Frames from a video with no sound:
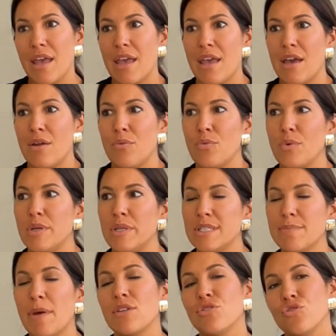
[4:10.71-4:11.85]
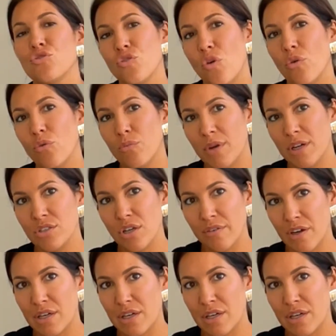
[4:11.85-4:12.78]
And we spend so much of